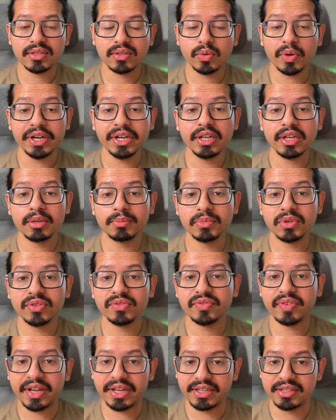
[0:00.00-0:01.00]
quite a number
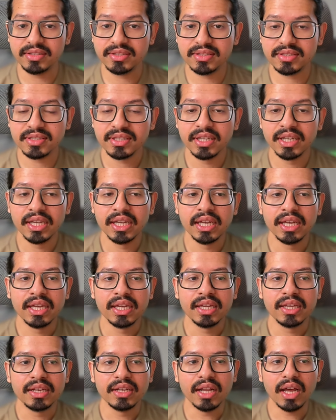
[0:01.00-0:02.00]
of files.
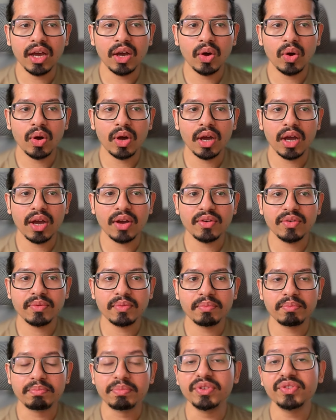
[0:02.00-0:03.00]
Now,
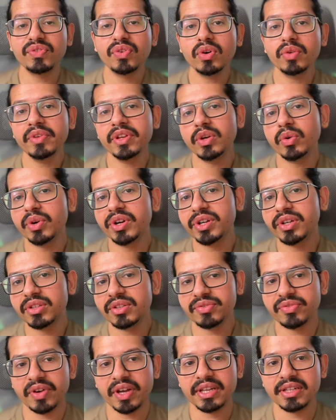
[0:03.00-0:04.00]
before we go into
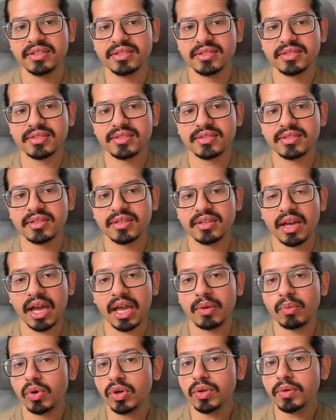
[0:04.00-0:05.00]
the files,
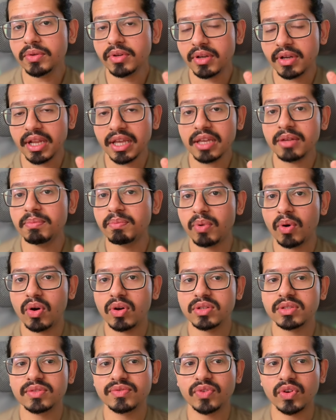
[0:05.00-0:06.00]
I want to take a
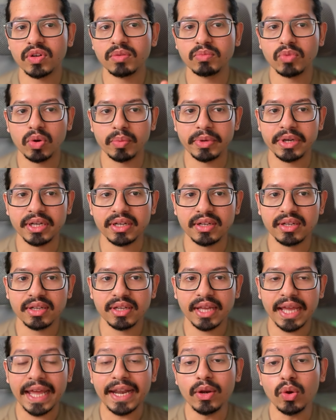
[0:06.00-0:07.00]
pause for a moment
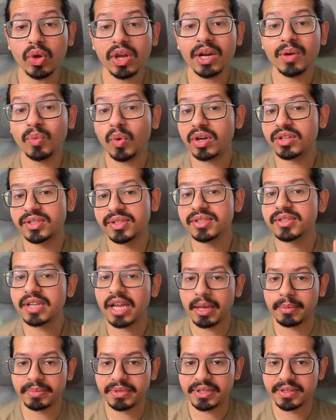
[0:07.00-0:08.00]
and look at what just
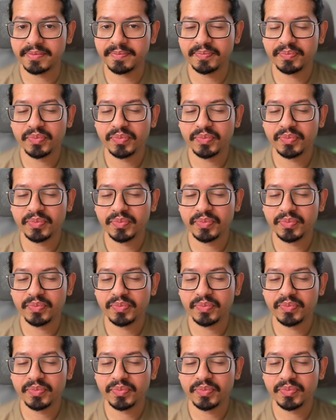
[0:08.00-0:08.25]
happened.